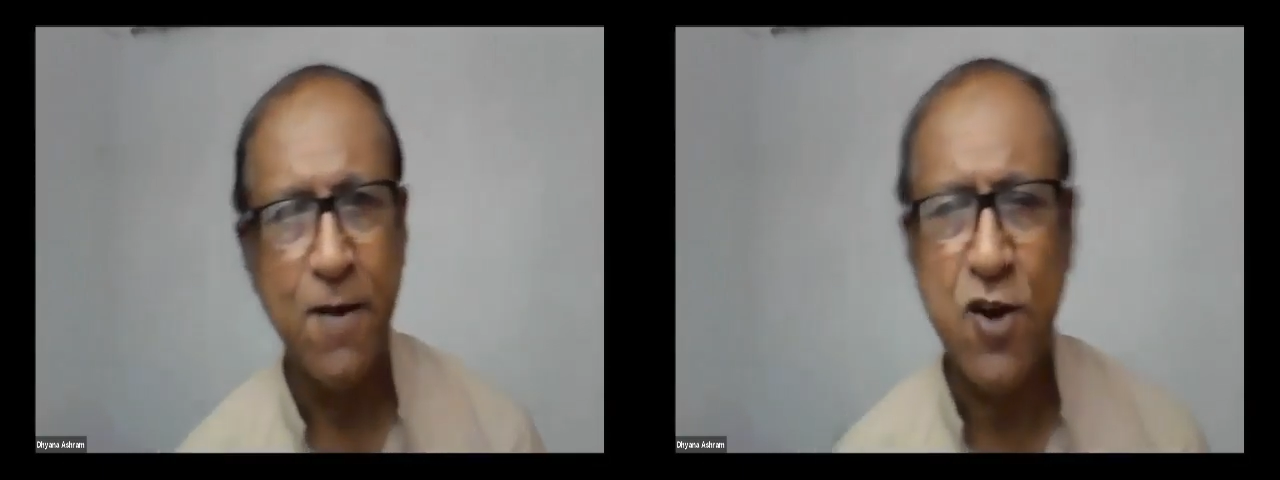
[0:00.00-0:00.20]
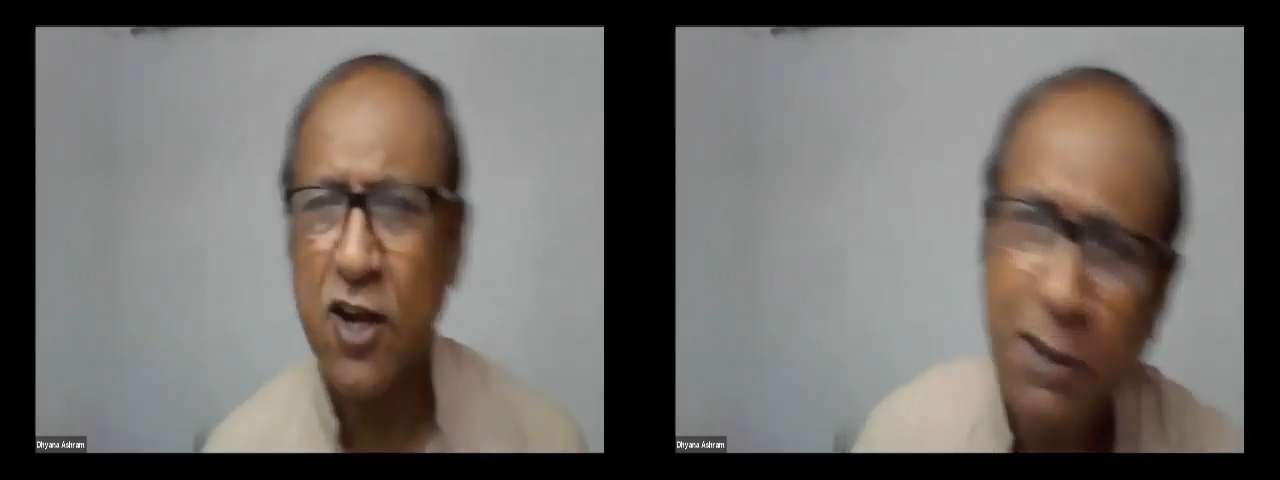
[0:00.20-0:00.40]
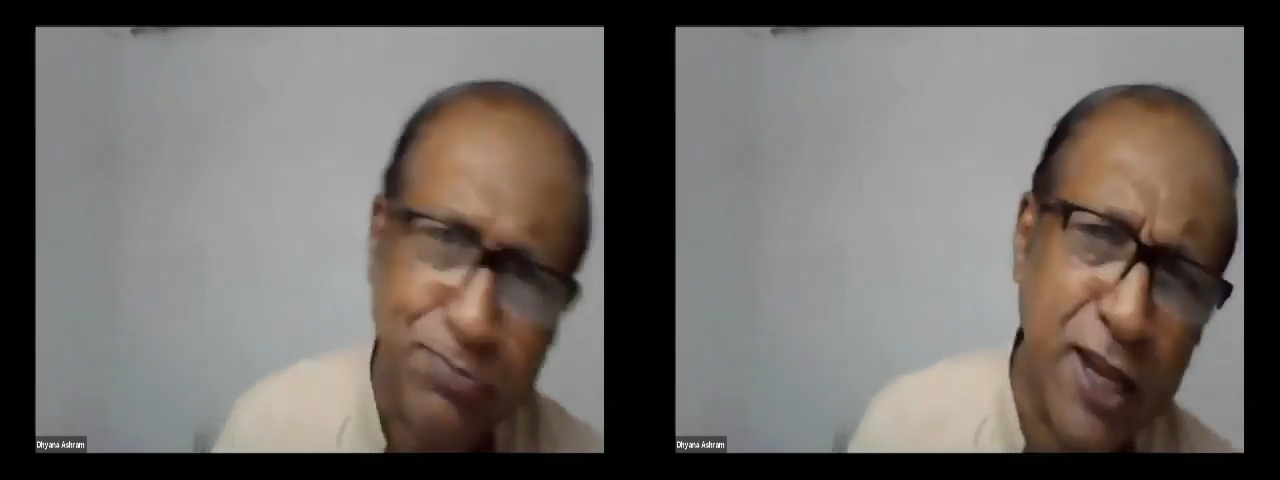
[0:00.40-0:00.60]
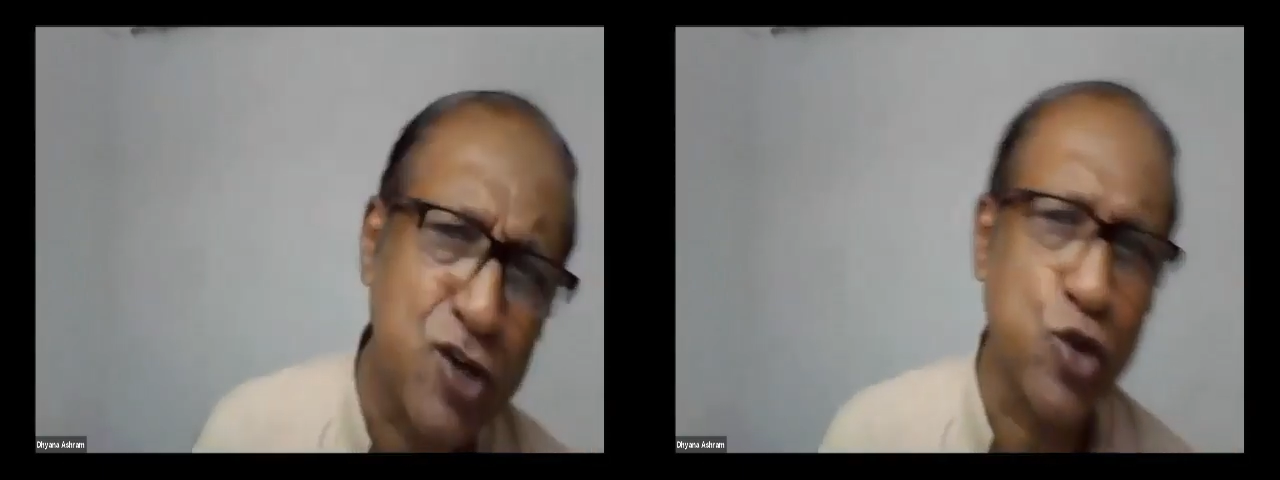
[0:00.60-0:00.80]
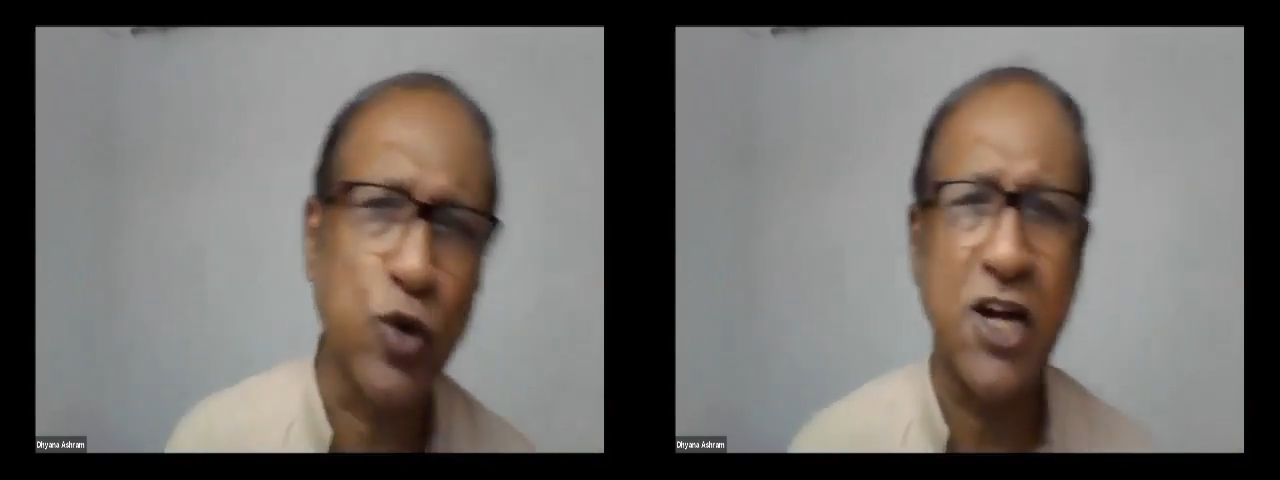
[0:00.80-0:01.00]
you have
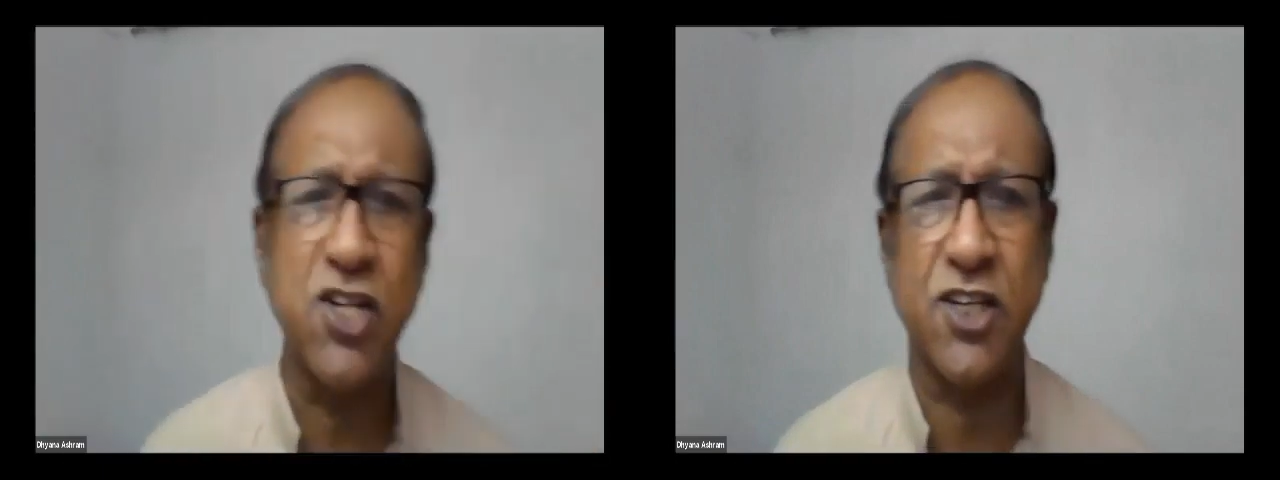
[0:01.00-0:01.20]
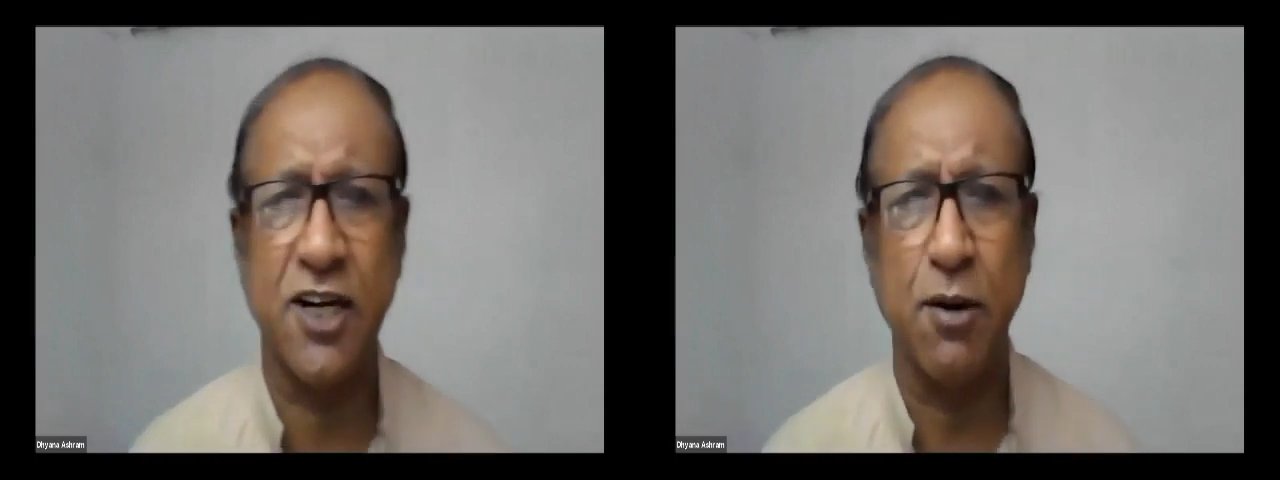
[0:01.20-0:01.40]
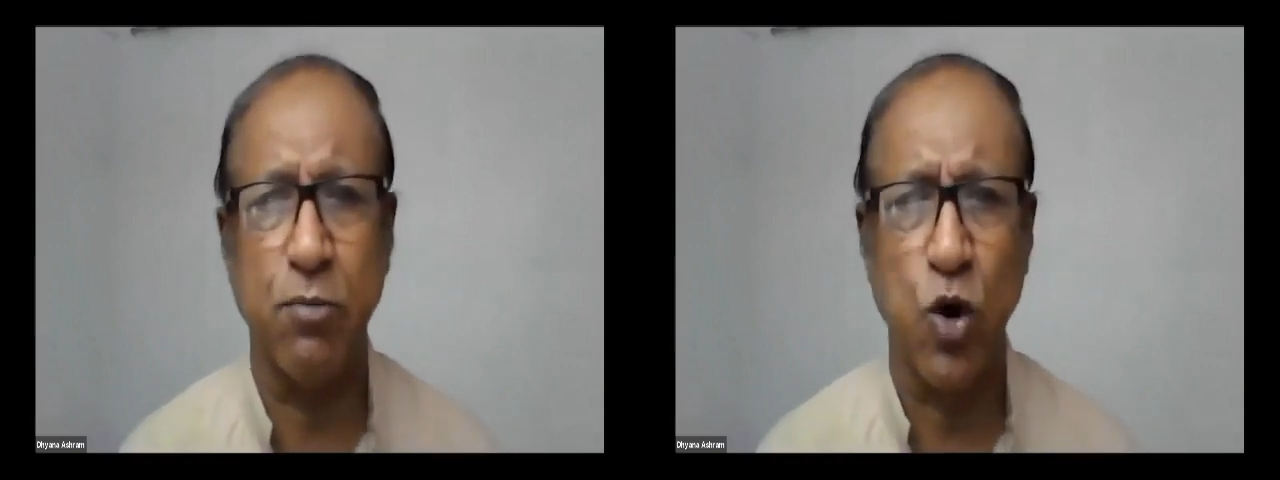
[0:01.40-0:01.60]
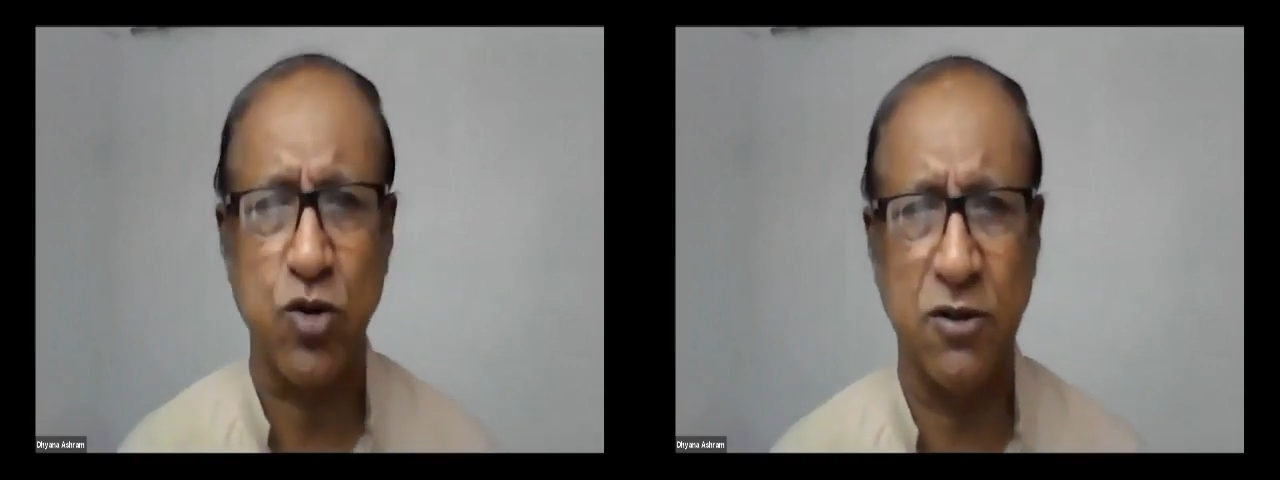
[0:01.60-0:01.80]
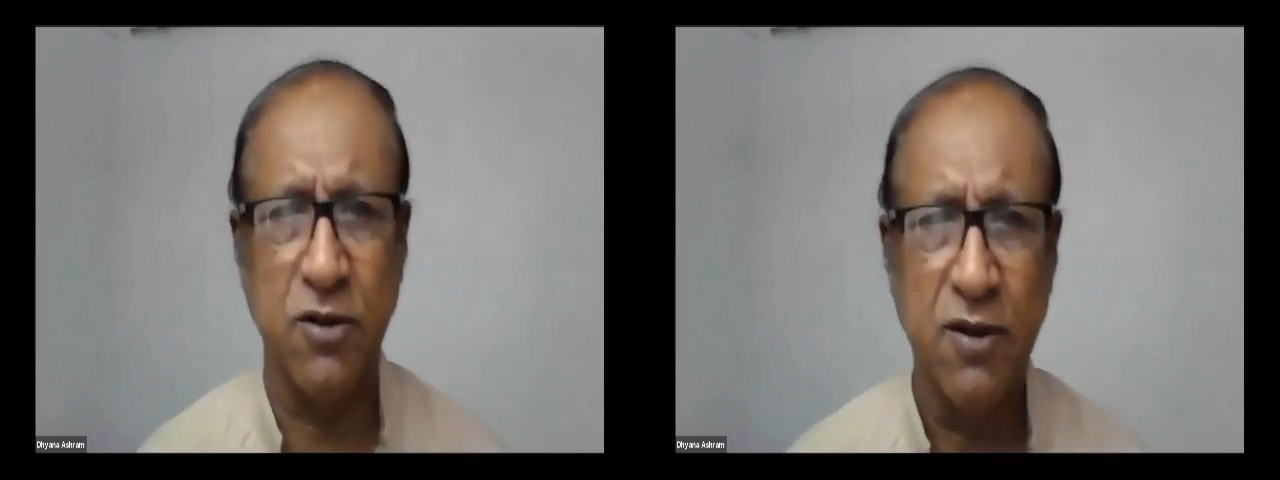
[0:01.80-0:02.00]
something to consider about.